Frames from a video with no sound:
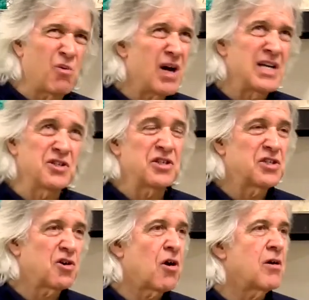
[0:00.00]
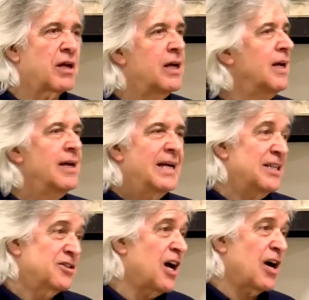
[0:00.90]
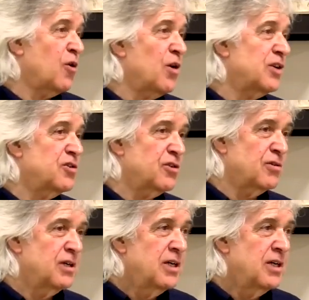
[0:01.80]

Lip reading: why isn't this hardening? It's not going to.